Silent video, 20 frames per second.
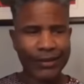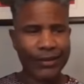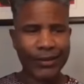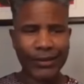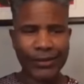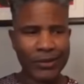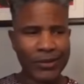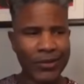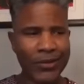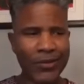
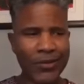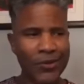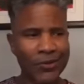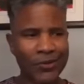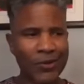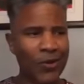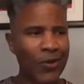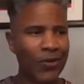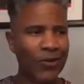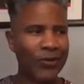you know,
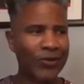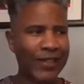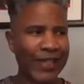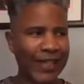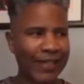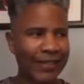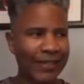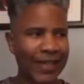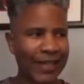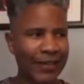some other
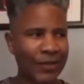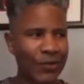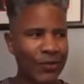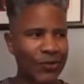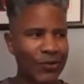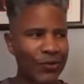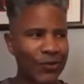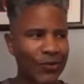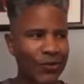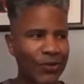things that you
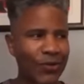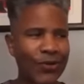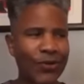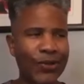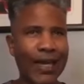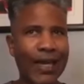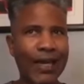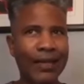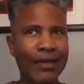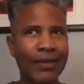just,
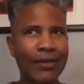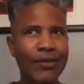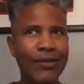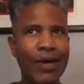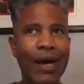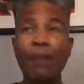okay, you,